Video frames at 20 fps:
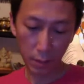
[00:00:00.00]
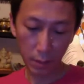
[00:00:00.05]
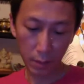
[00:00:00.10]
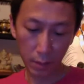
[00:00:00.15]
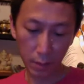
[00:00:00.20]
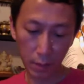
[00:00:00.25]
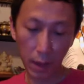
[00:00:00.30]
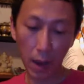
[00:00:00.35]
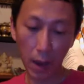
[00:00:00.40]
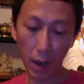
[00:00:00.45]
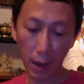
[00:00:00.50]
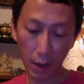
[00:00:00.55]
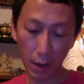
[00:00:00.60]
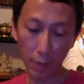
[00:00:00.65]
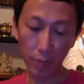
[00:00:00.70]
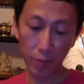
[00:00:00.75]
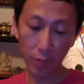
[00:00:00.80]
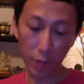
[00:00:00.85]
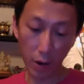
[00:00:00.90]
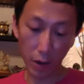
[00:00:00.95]
Yeah, I have
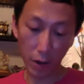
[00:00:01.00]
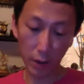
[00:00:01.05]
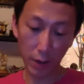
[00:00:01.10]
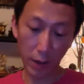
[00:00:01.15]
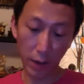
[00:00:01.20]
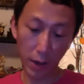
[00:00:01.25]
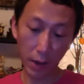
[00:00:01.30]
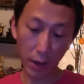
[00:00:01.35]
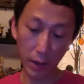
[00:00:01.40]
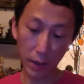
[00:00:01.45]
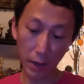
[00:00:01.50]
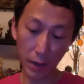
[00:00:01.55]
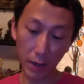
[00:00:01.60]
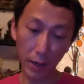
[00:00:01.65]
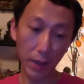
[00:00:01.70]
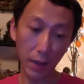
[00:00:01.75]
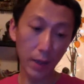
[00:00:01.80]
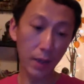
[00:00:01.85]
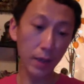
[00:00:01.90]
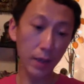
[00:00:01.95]
1, and
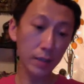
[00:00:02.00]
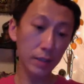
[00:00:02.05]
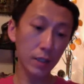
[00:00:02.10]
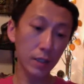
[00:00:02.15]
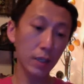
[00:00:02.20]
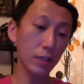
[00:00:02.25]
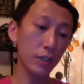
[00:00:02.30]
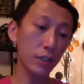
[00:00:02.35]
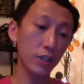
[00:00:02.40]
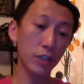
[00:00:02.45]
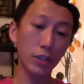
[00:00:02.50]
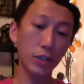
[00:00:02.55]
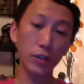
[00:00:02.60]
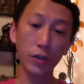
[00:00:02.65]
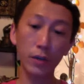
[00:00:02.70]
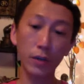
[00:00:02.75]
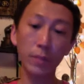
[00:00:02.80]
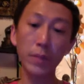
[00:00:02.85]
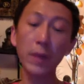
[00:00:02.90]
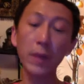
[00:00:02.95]
it
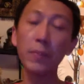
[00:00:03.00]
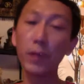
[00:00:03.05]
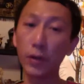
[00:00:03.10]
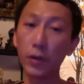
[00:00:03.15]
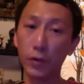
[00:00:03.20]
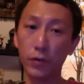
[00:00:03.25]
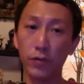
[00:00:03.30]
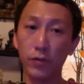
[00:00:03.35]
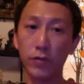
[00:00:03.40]
should be blue.